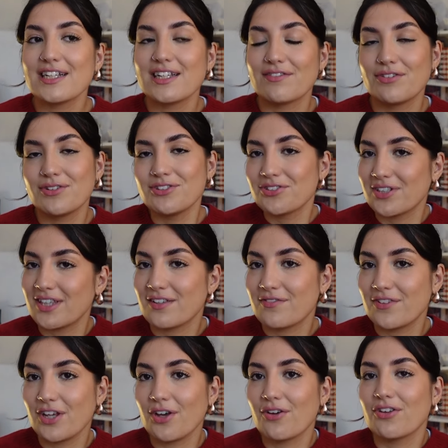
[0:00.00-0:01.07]
If you enjoyed this
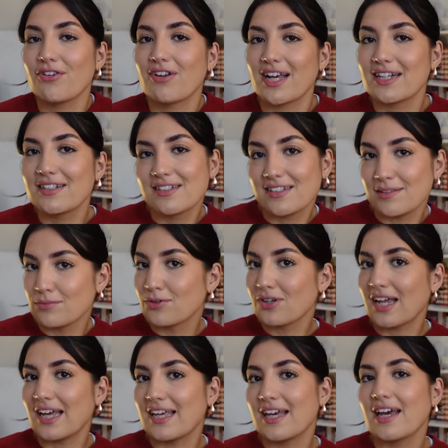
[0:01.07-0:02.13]
video and you'd like to see more
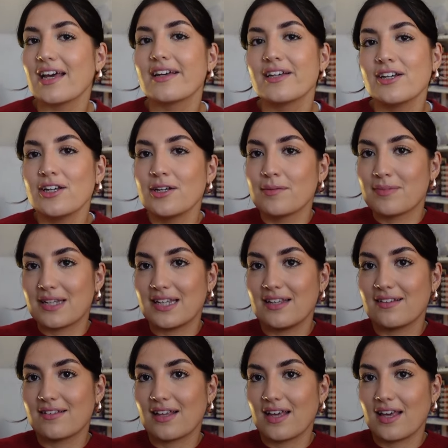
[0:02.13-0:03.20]
like it,
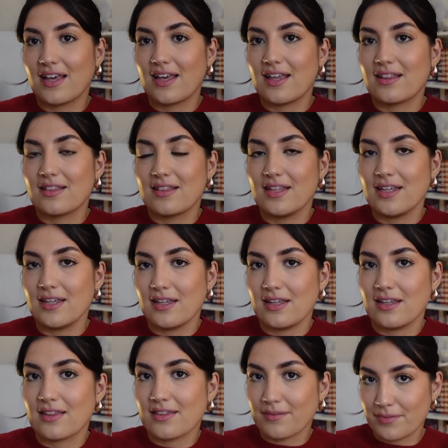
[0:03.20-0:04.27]
please hit
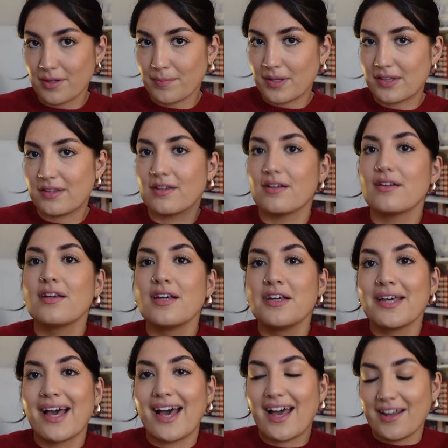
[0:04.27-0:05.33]
the thumbs up button
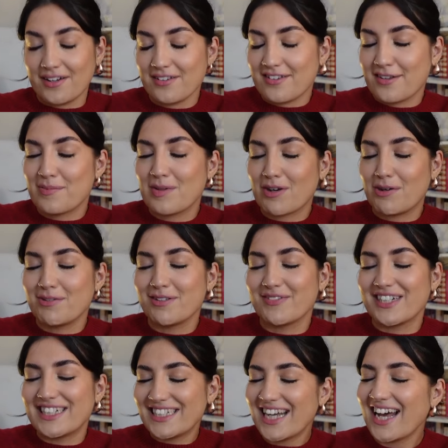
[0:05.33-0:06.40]
and subscribe to
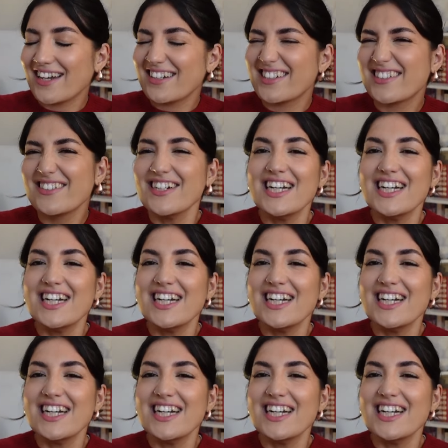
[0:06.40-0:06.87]
my channel,